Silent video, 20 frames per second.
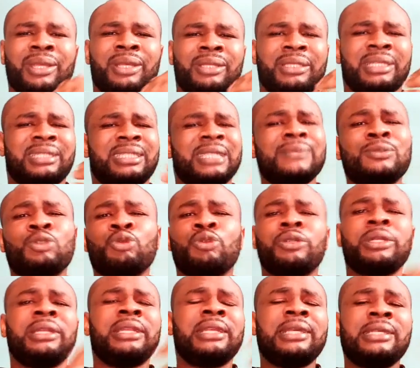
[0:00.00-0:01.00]

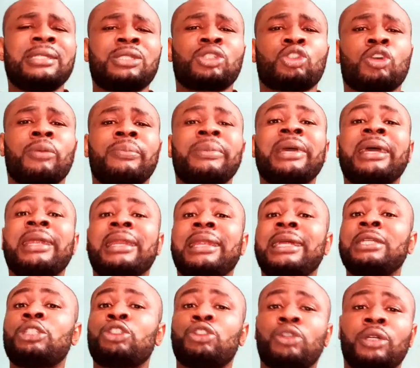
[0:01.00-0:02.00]
some
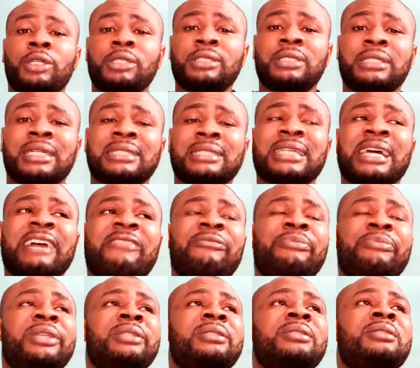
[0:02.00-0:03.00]
electrons that have
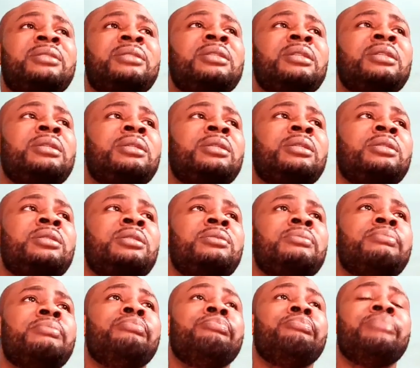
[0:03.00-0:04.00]
been
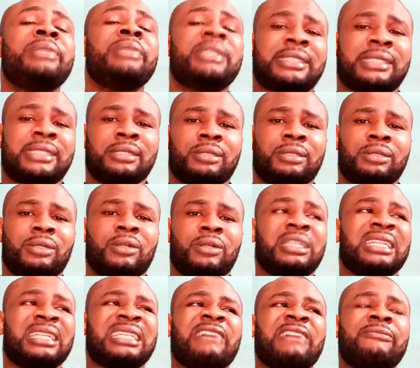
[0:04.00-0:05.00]
missing or
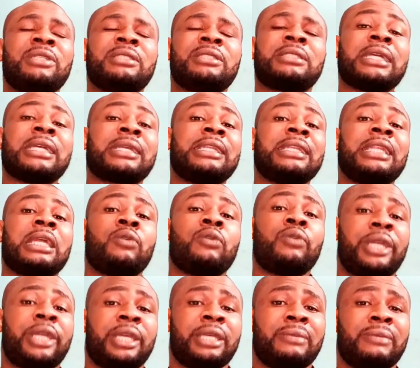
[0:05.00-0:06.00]
that have been taken
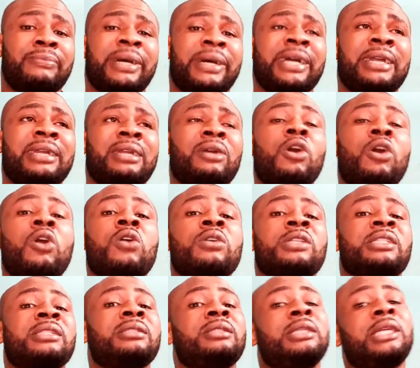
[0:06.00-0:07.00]
away by
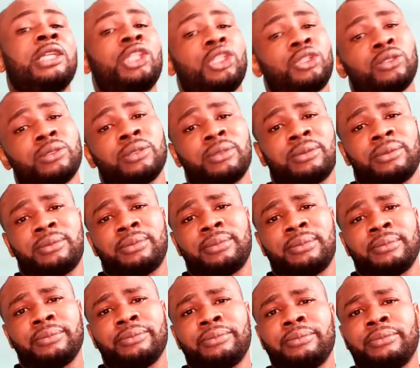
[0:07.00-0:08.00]
oxidation
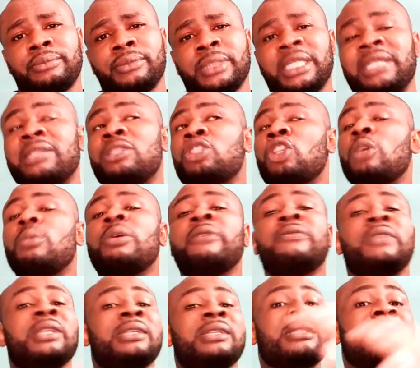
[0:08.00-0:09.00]
in some of
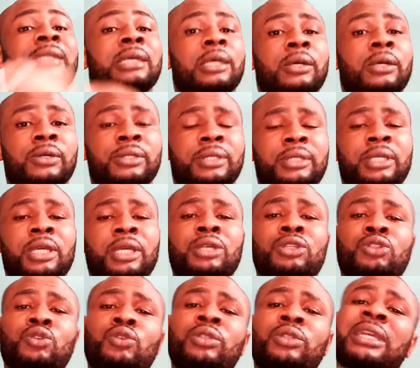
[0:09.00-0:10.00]
the cells.
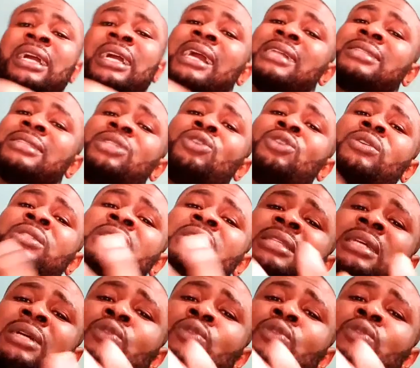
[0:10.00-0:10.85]
So the antioxidant,